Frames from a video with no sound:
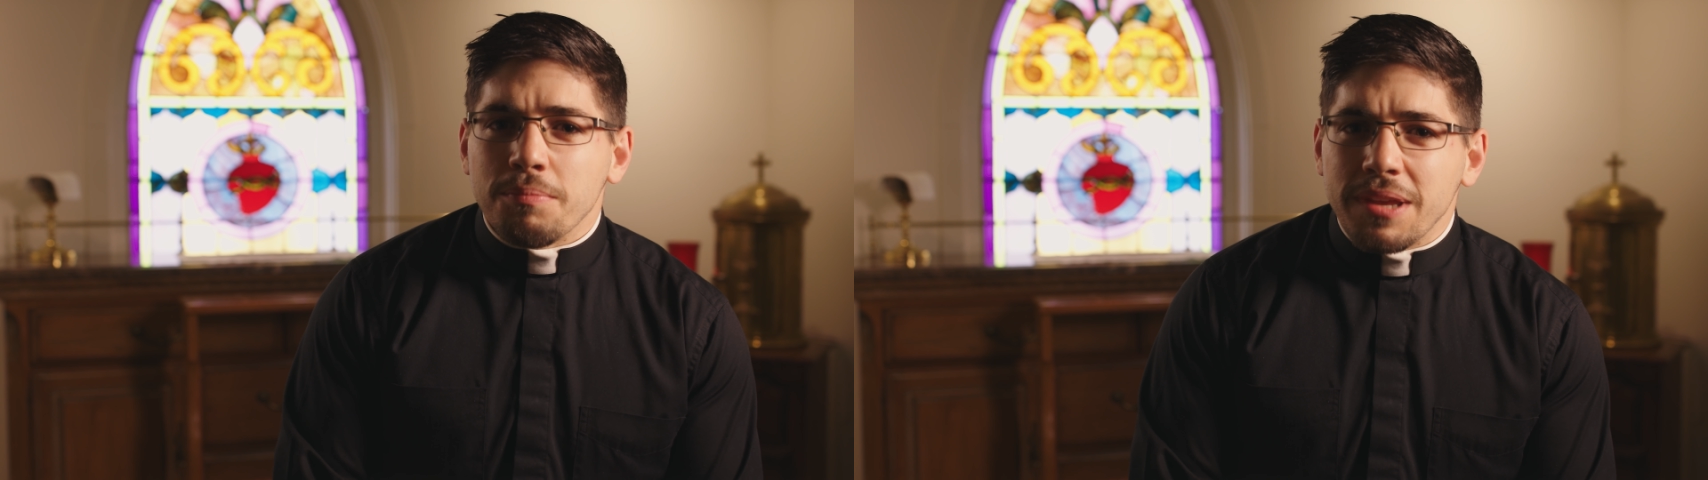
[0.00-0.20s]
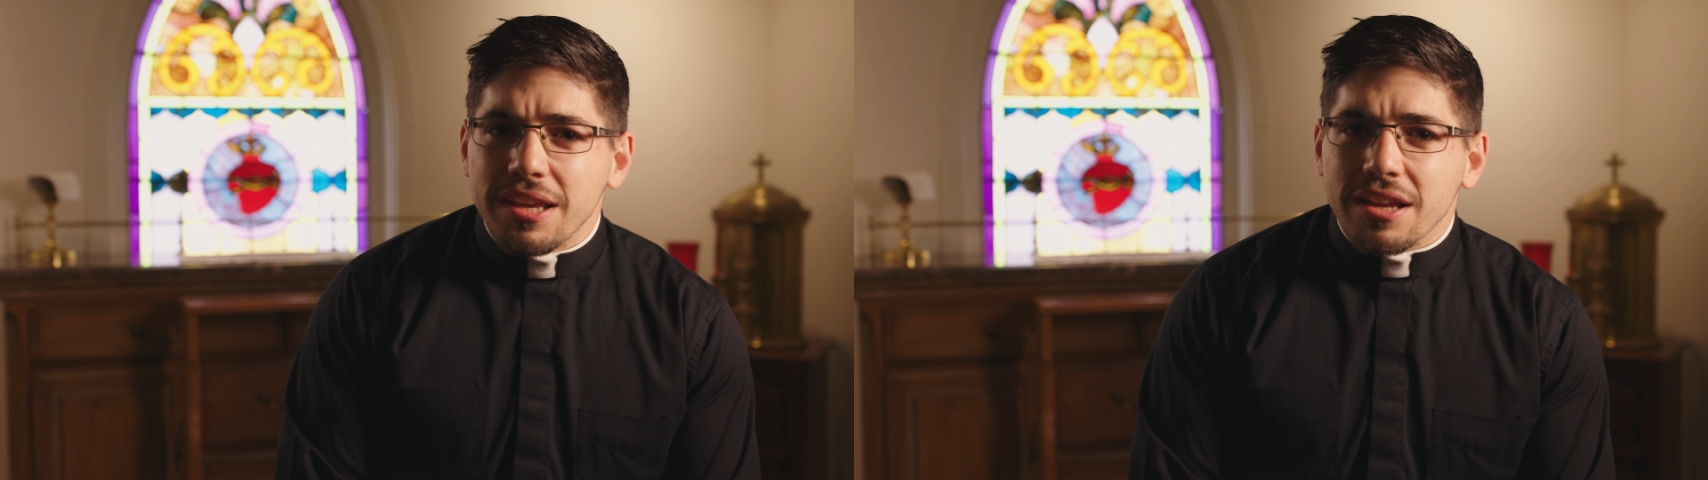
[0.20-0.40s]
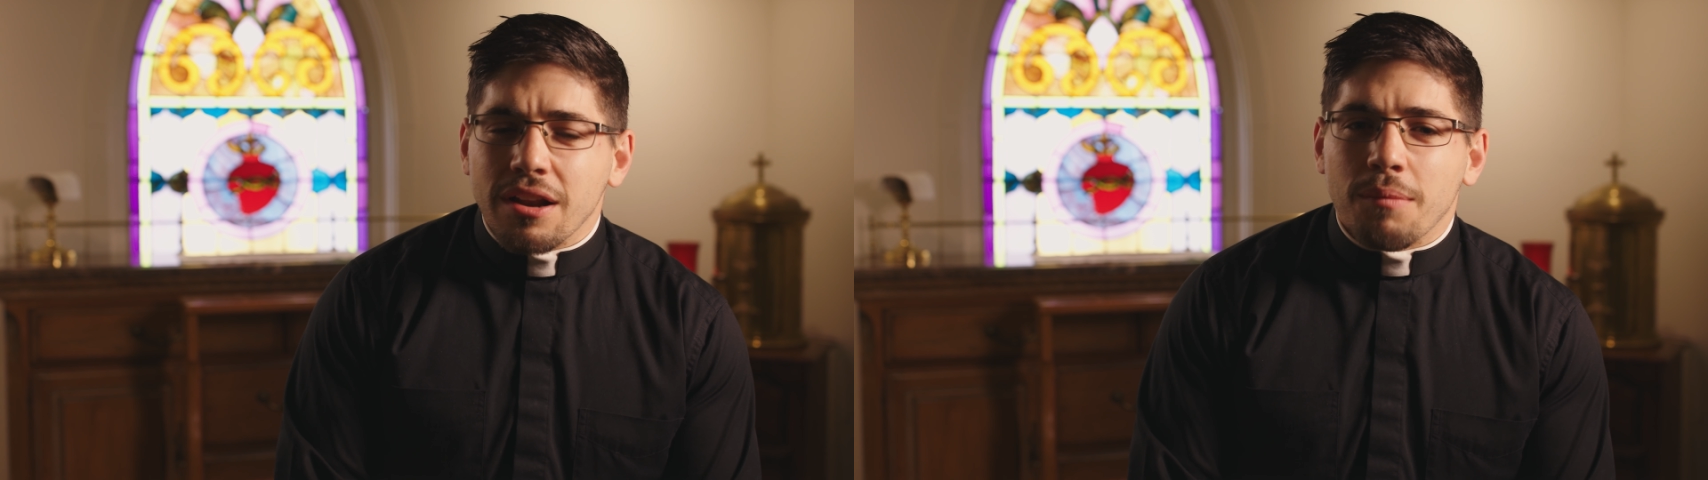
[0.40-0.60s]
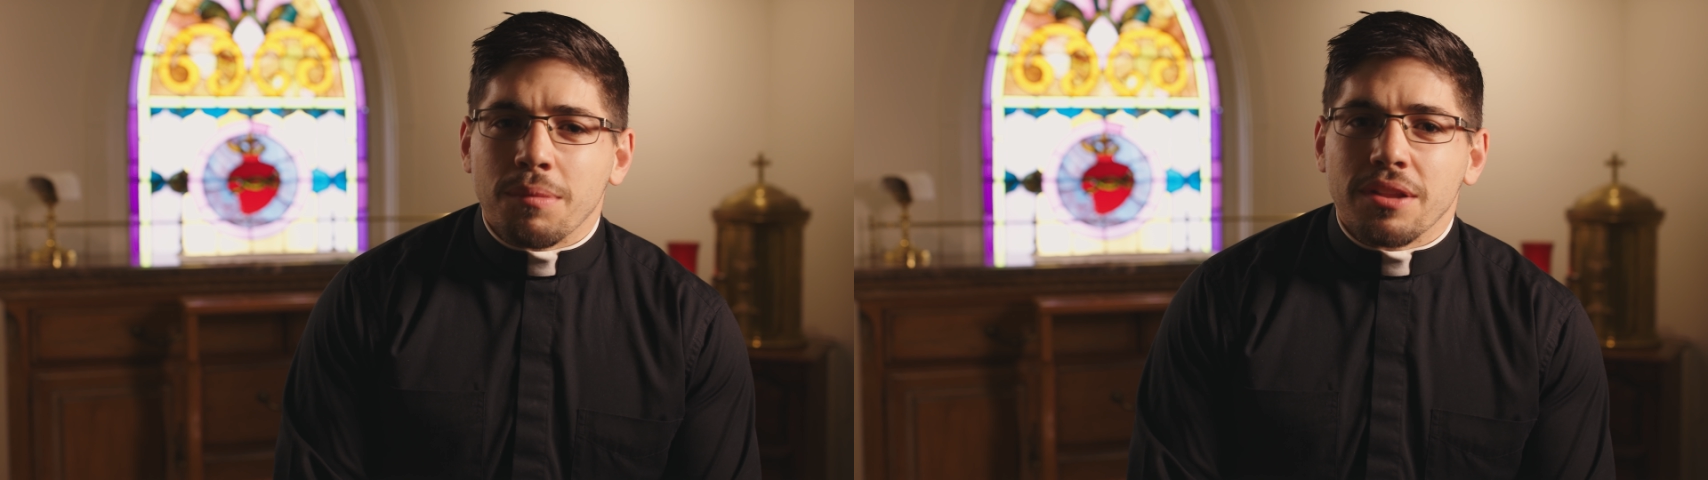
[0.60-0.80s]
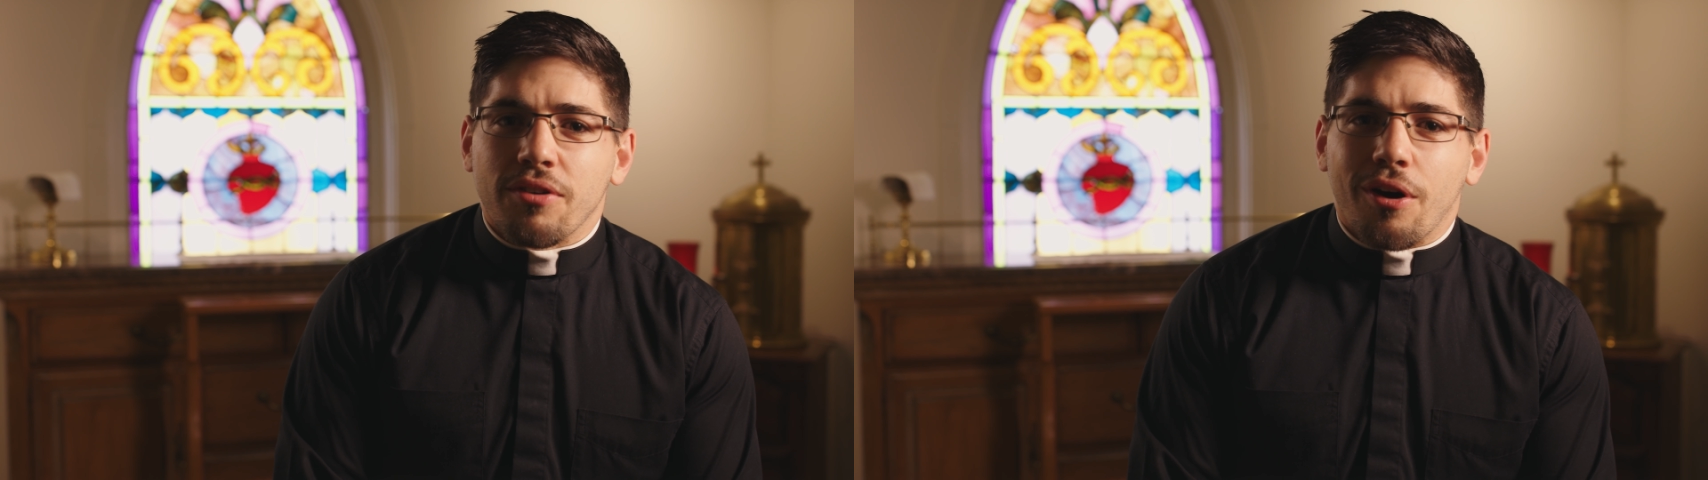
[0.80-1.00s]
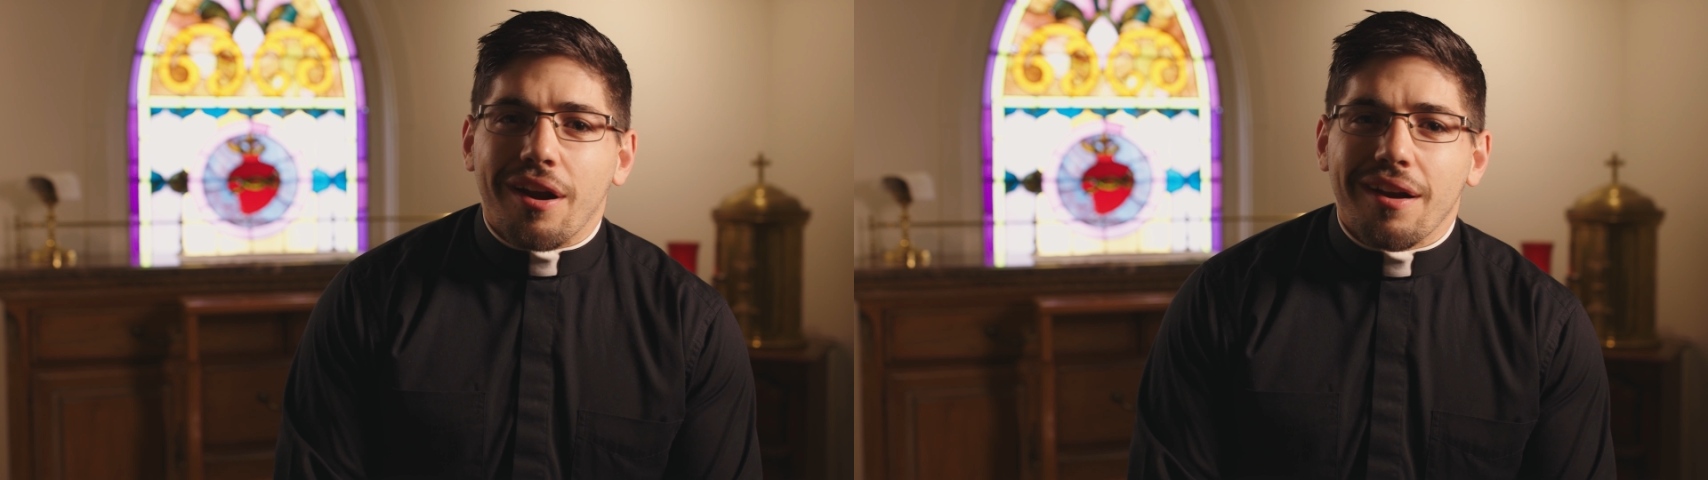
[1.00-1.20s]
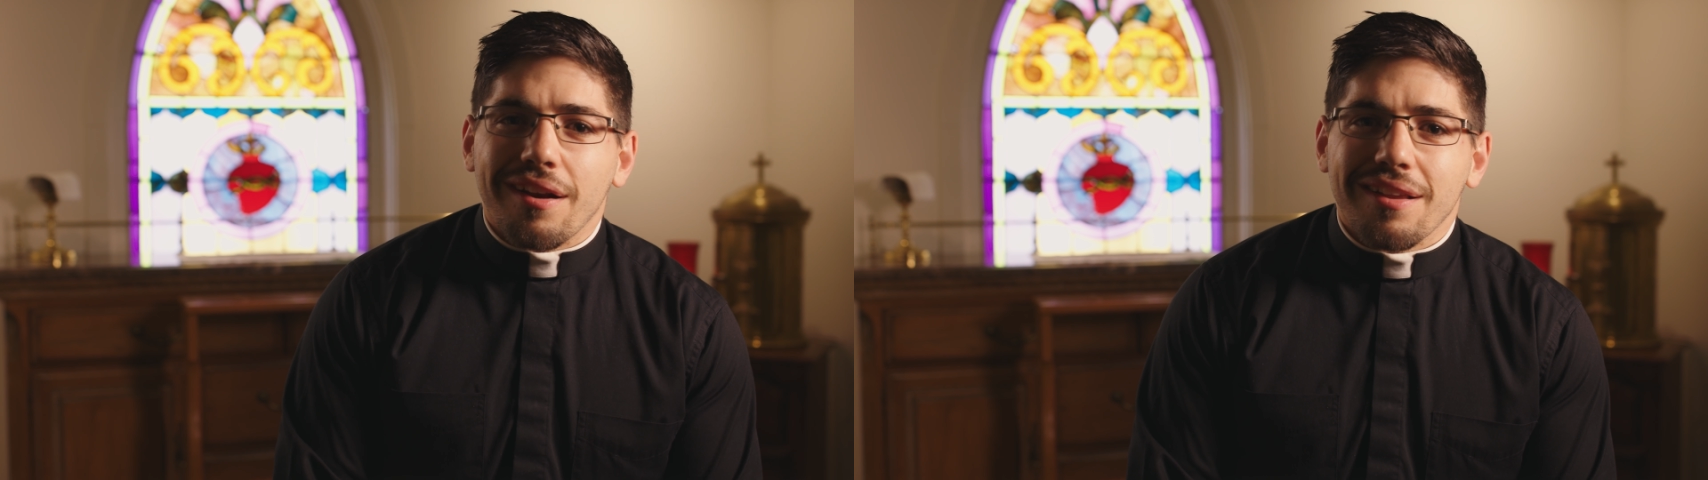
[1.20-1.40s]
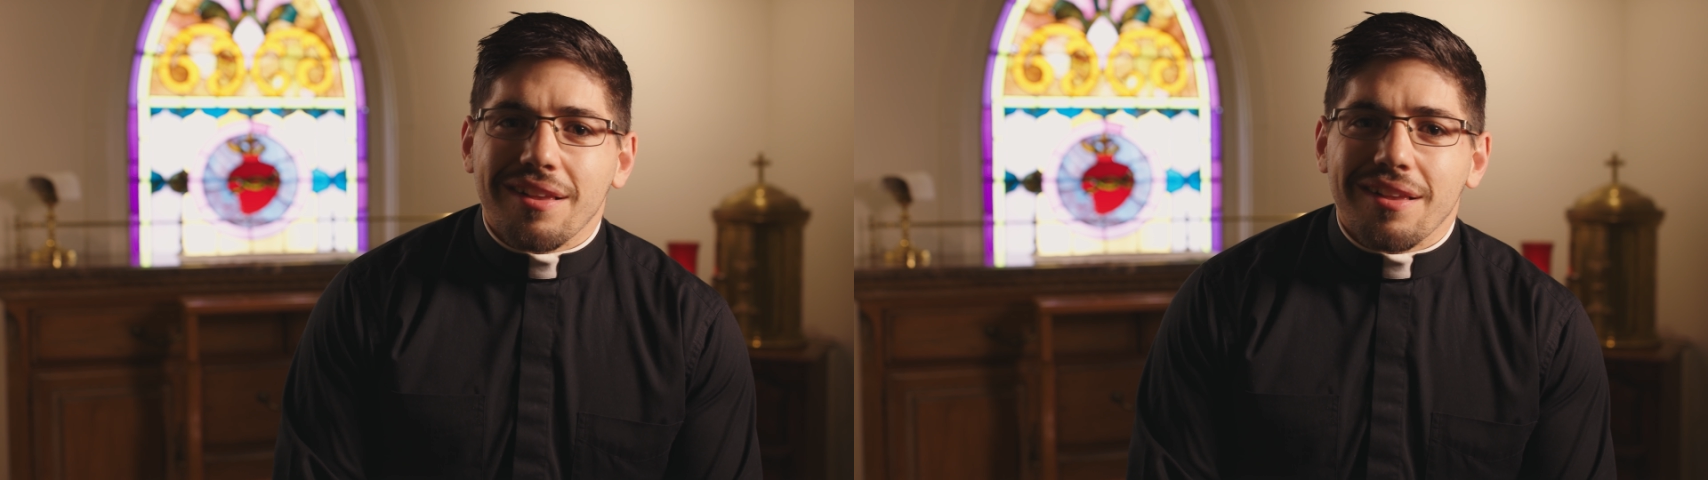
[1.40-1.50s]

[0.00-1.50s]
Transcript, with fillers: meek and humble of heart,